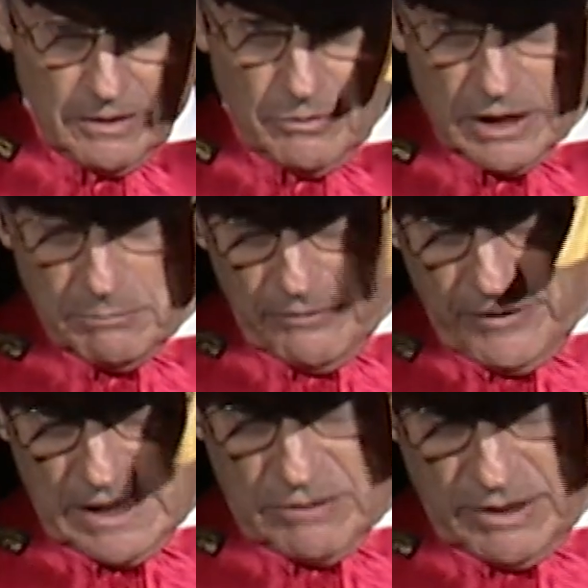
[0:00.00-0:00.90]
Well, the
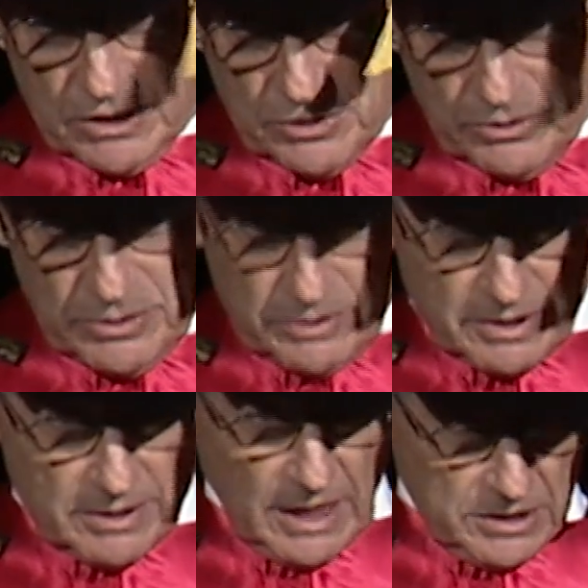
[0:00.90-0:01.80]
professor I choose,
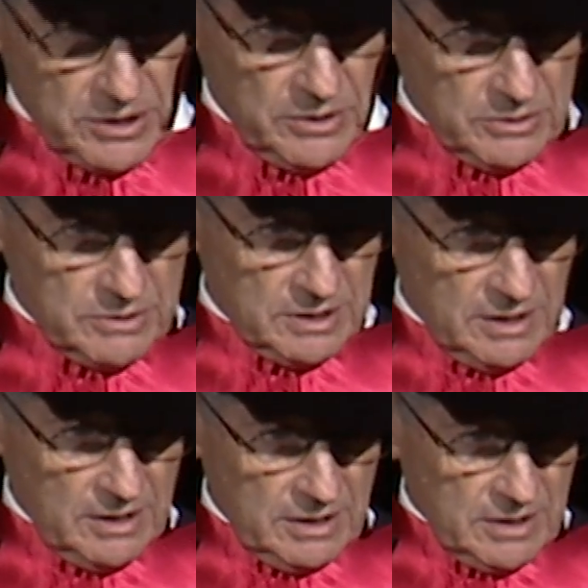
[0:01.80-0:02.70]
I chose,
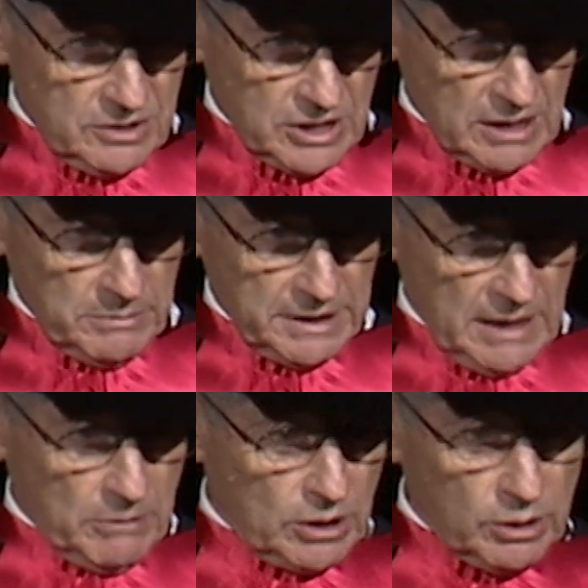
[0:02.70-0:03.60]
a gentleman
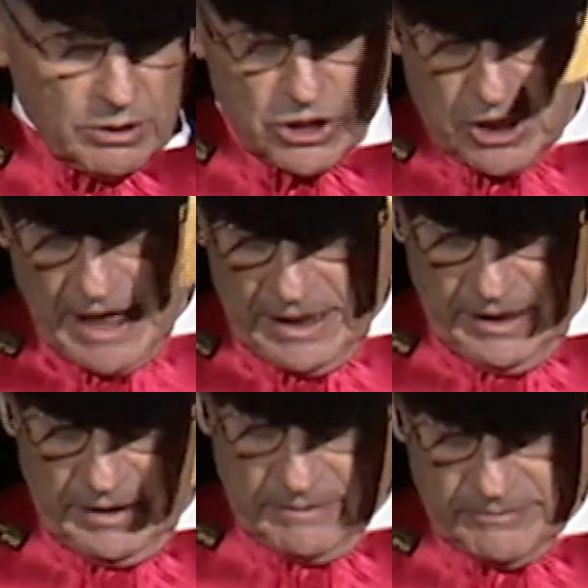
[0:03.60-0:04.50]
named Claude Shannon.